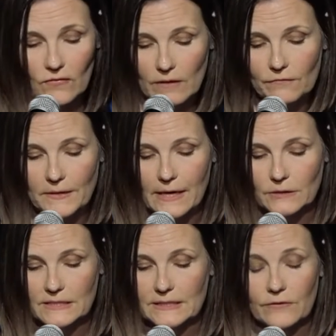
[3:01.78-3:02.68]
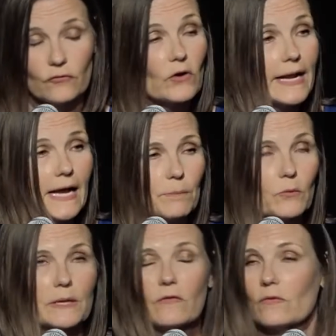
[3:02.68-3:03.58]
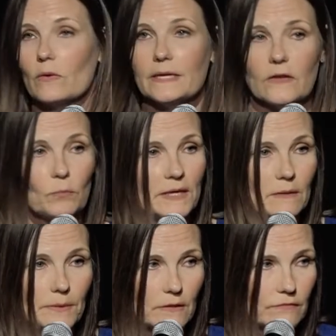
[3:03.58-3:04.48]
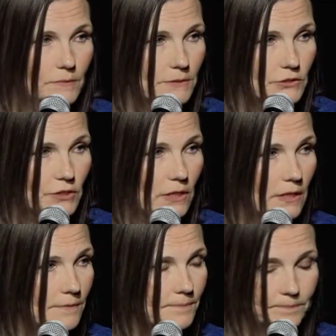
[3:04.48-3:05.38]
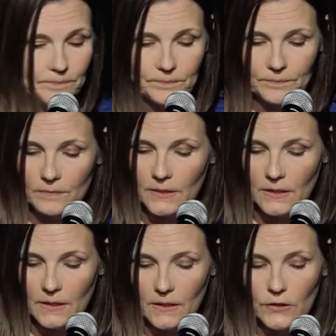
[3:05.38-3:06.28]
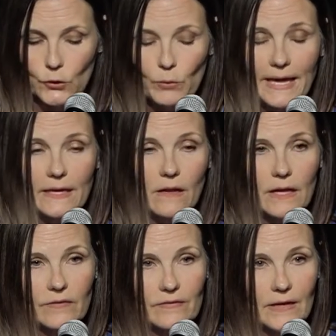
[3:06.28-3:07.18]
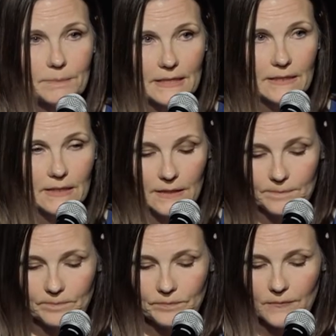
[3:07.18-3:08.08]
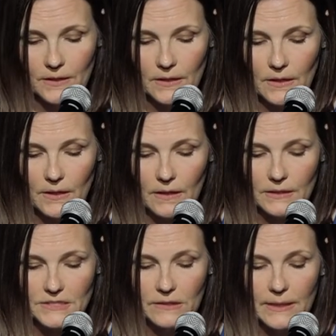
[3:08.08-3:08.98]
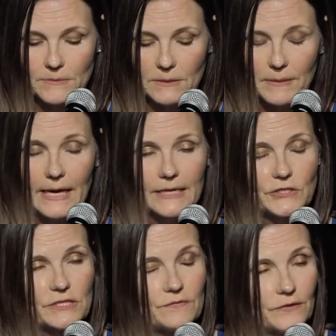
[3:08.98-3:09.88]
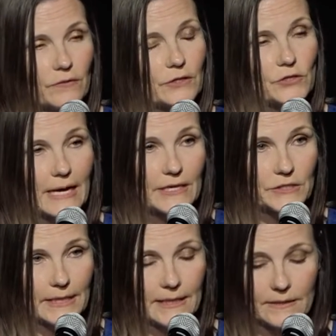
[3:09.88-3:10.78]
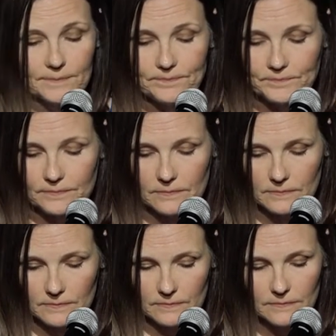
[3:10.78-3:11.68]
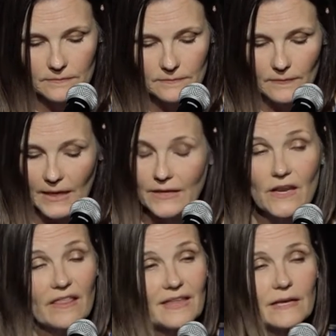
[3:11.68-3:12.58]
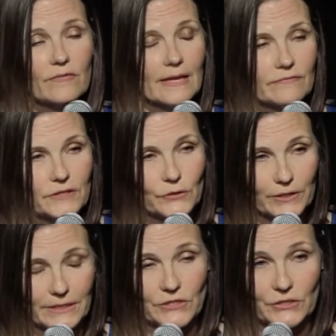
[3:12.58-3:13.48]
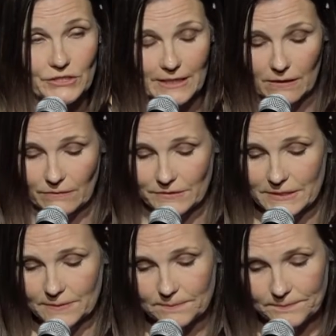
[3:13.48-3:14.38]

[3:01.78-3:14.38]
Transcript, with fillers: sunflower seeds, dried apple rings, soy nuts, peanut butter from the jar. You cannot stop eating until empty packages fill the trash can and nothing is left on your kitchen shelves